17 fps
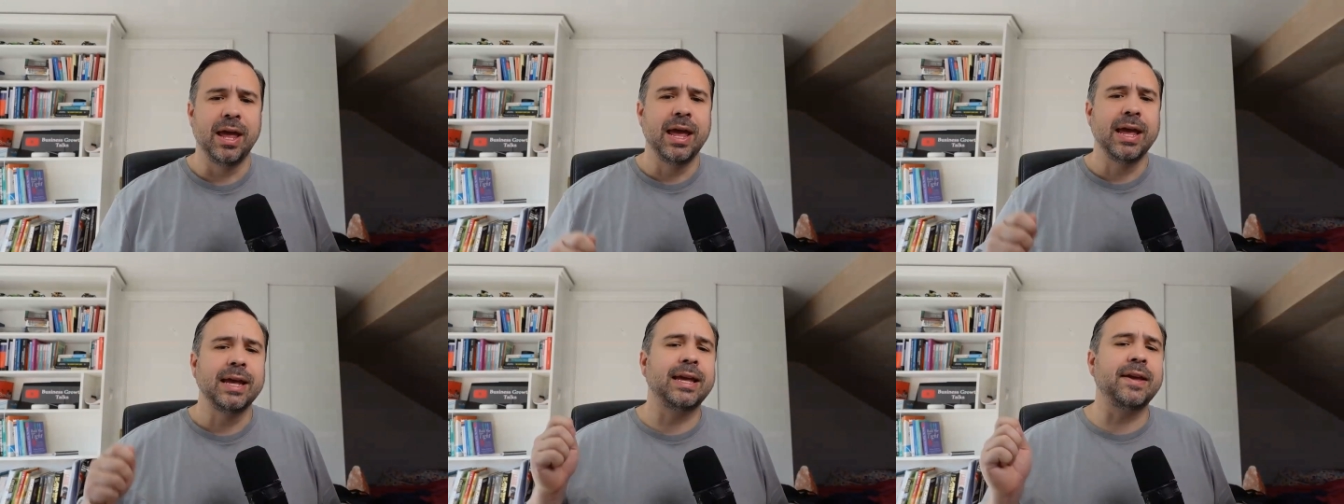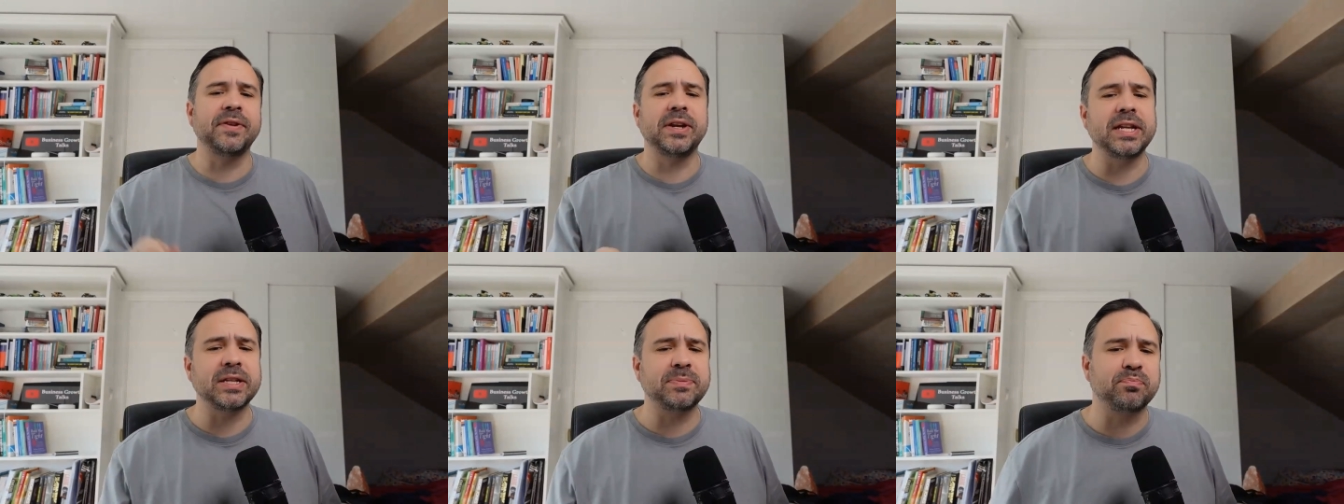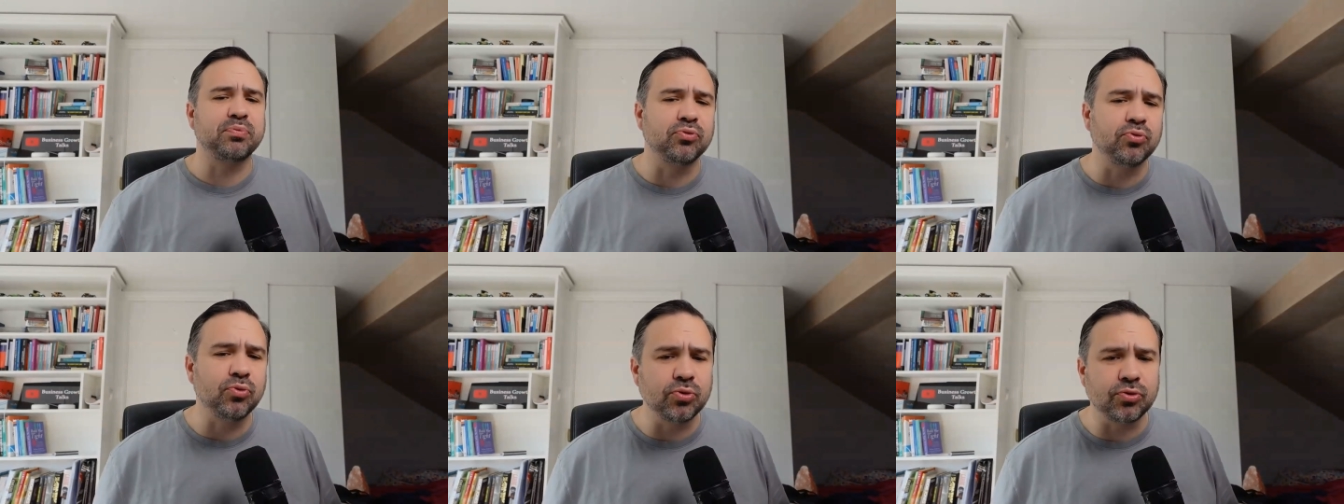Given its
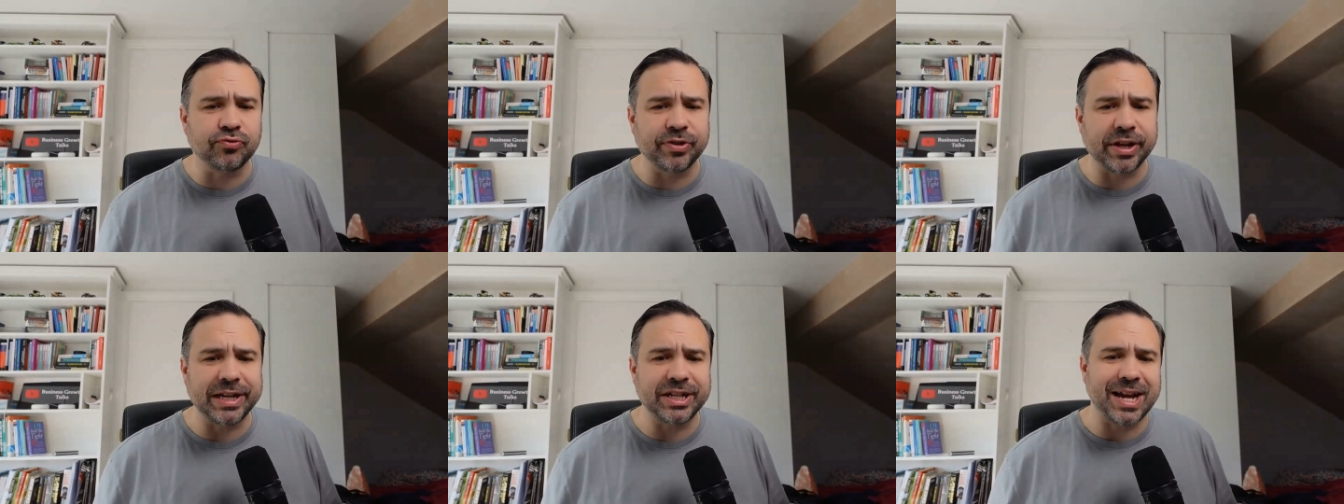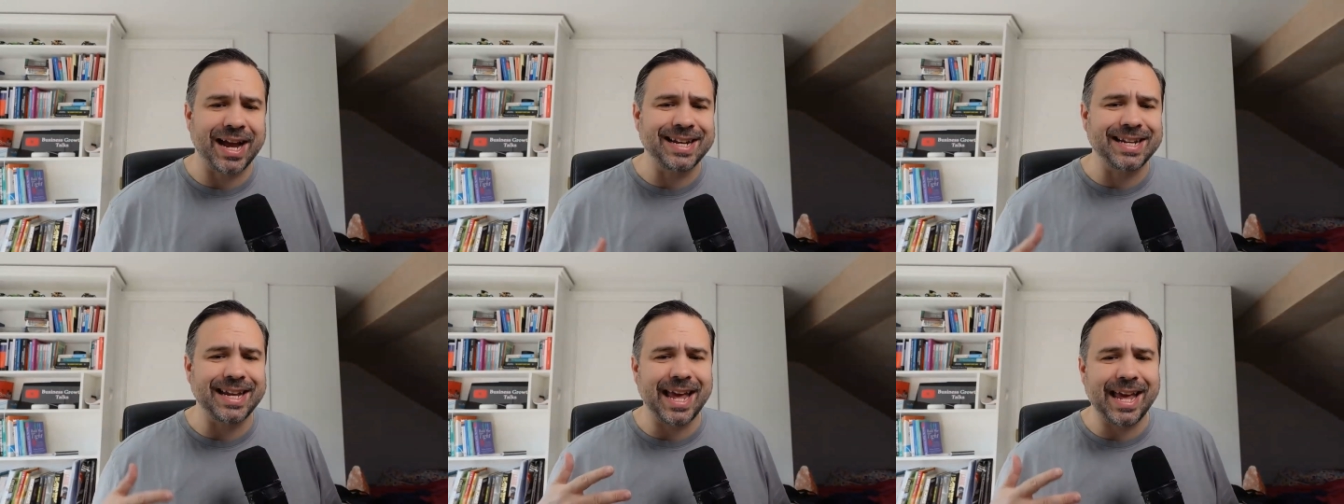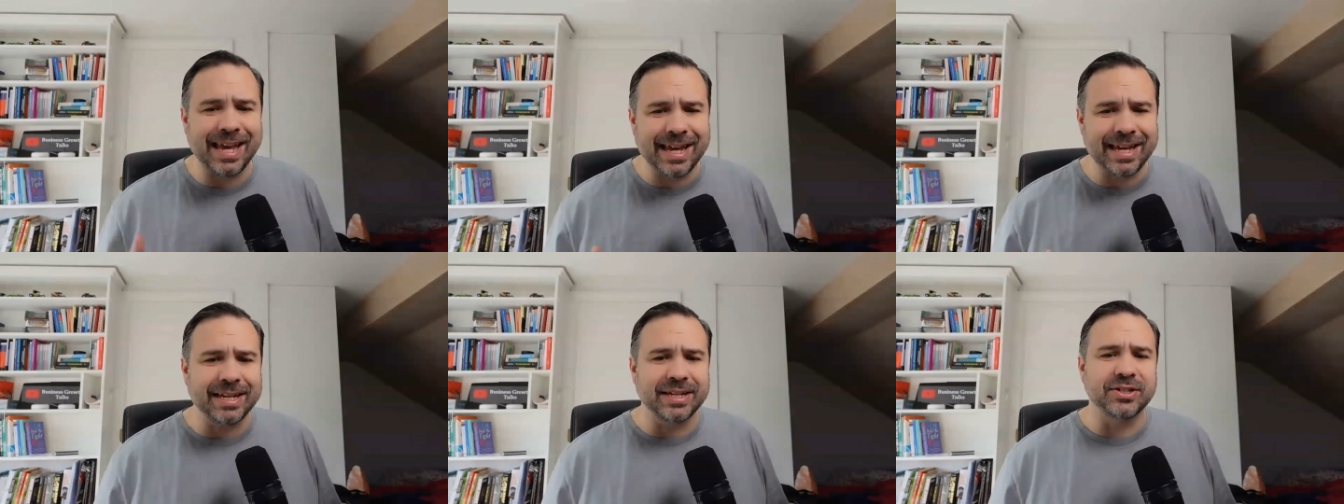broad reach and
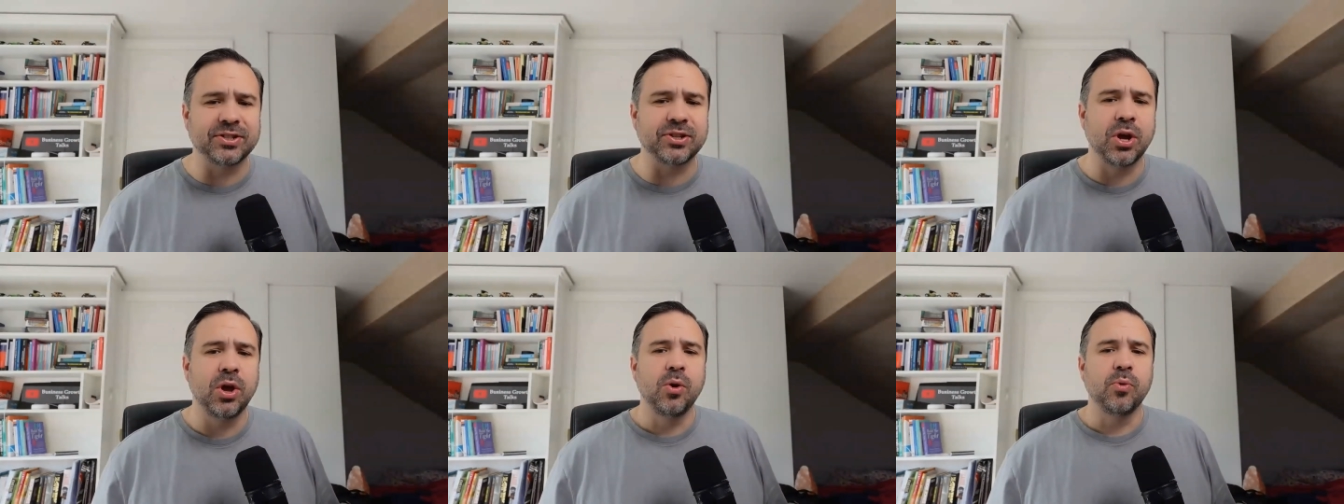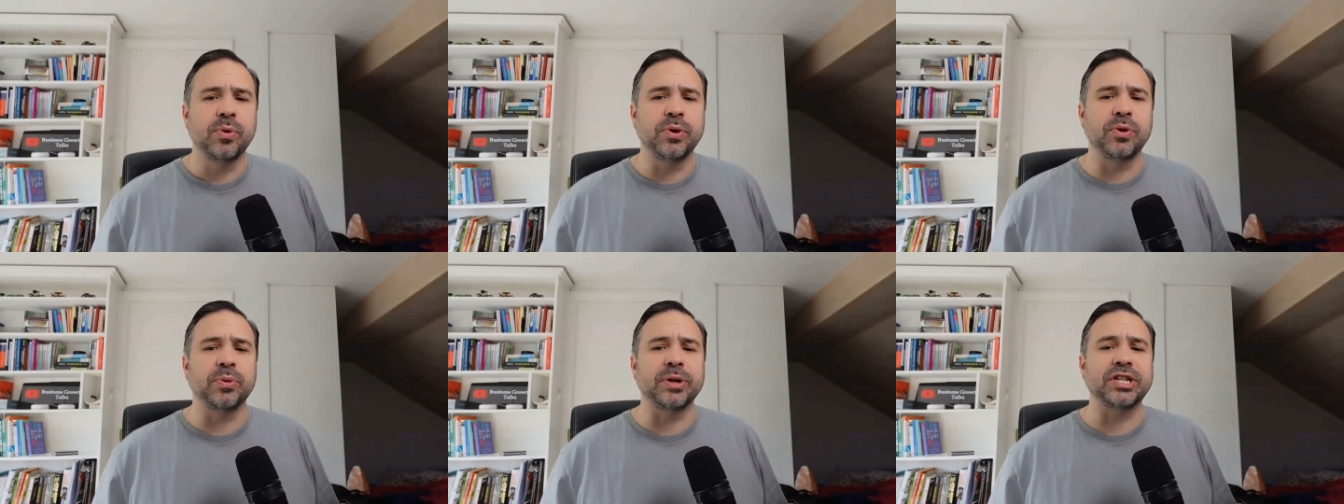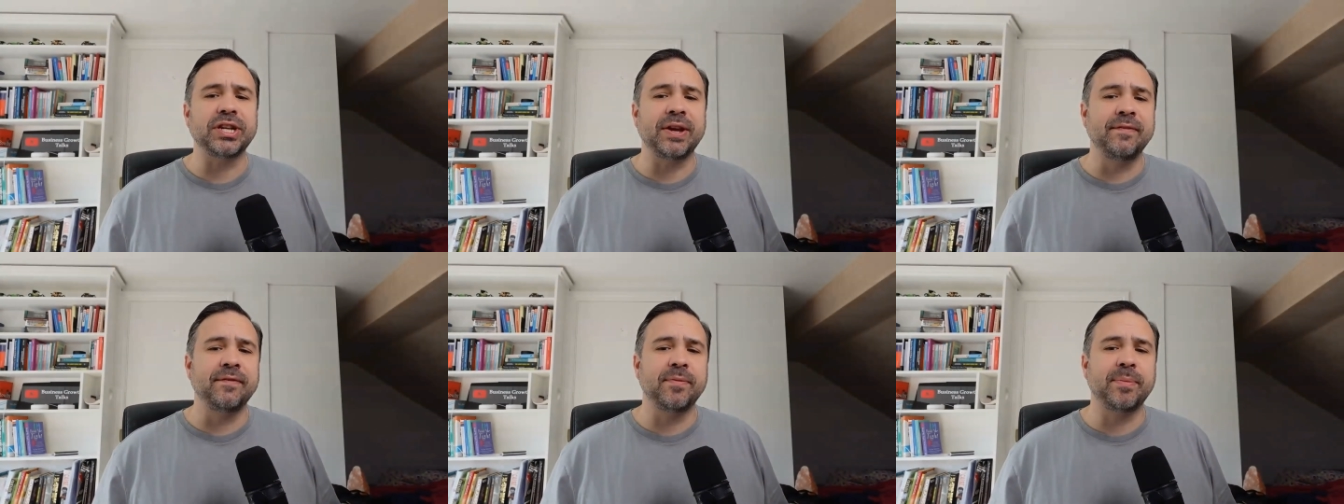ease with which
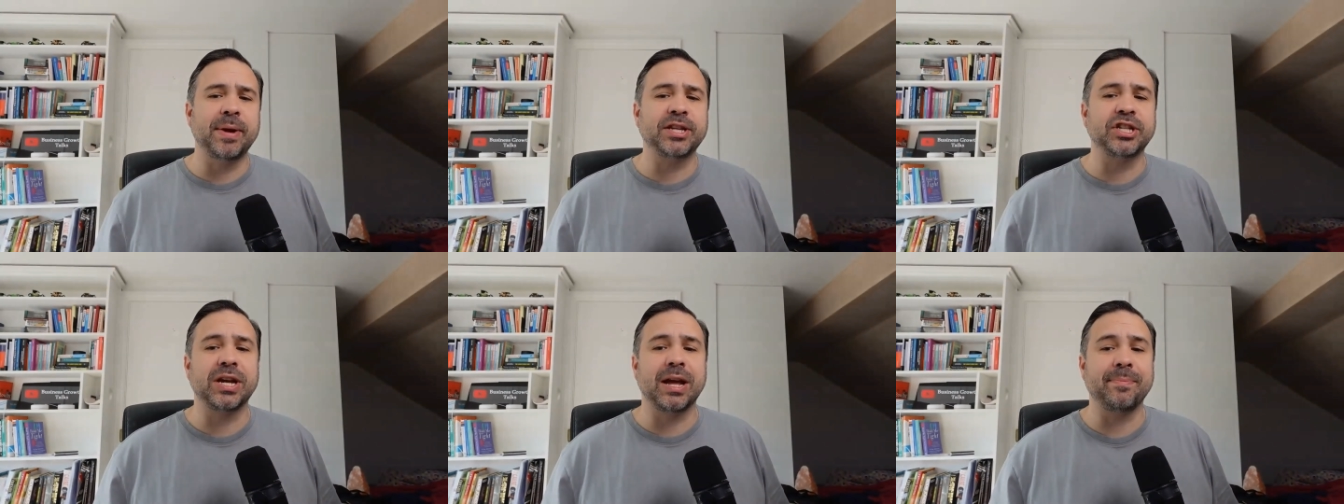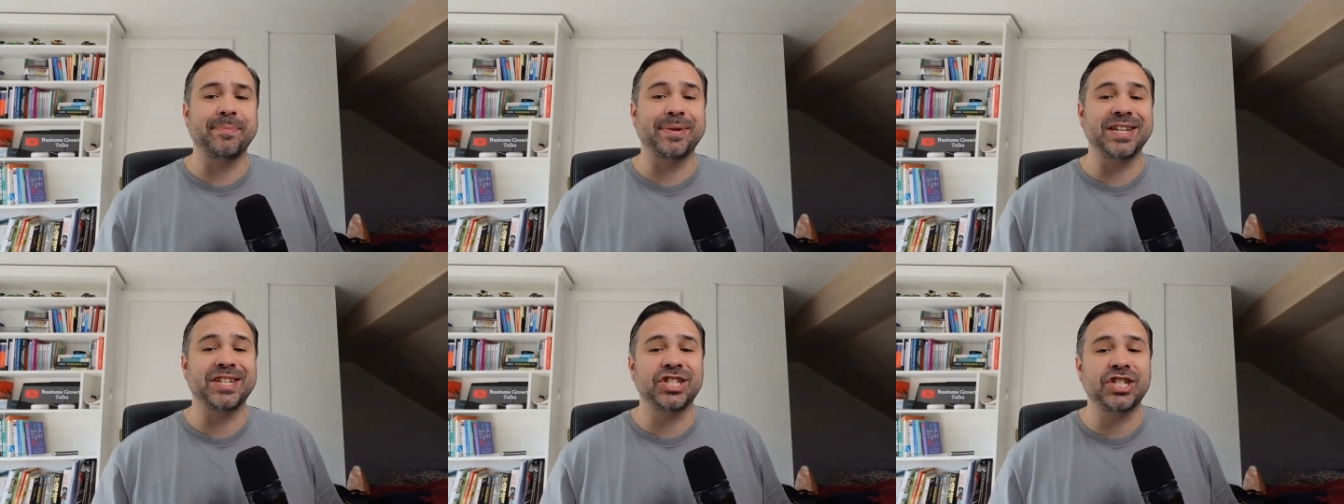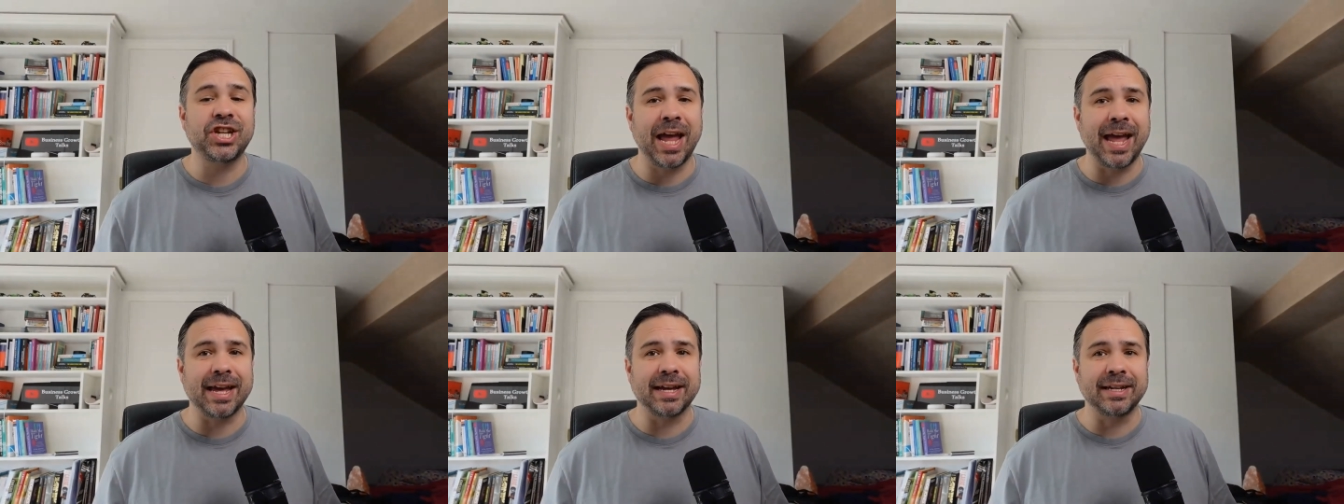information can be
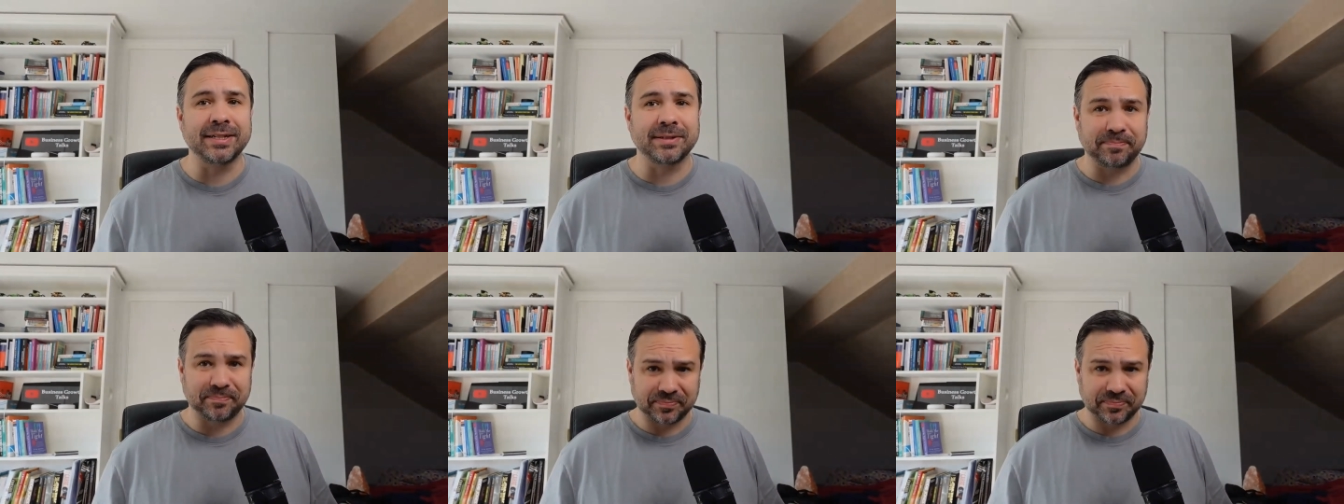shared,